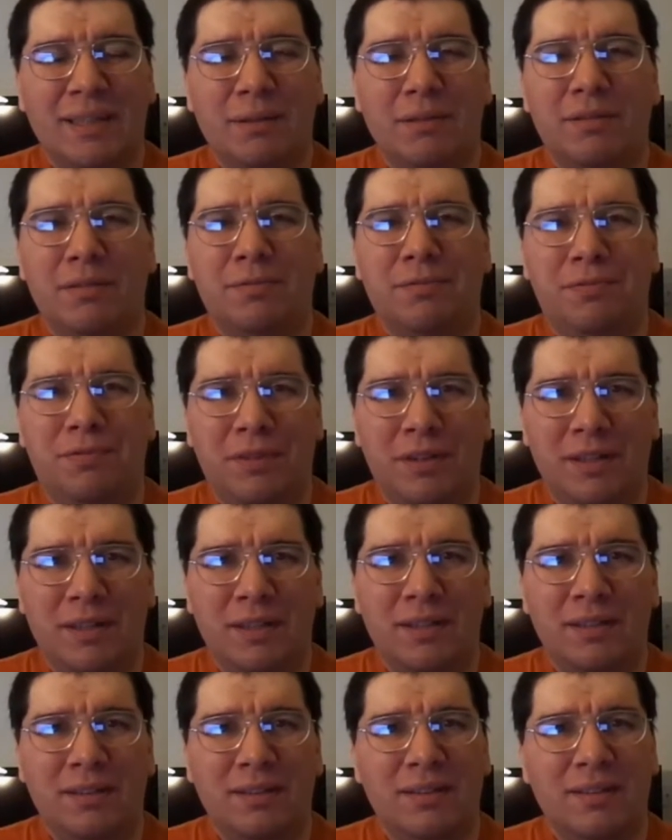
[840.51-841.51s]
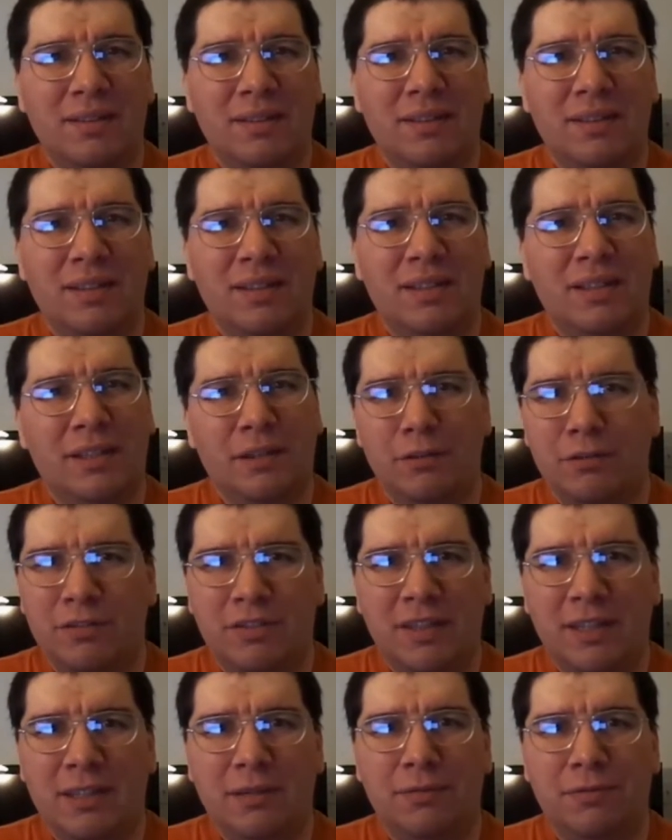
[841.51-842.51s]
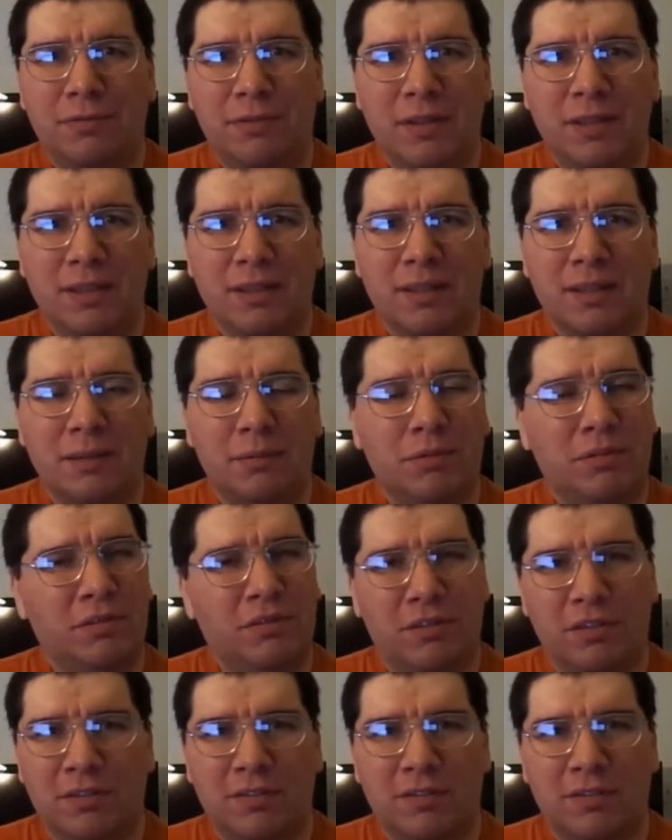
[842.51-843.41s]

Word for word: it was a fun and entertaining flick. It was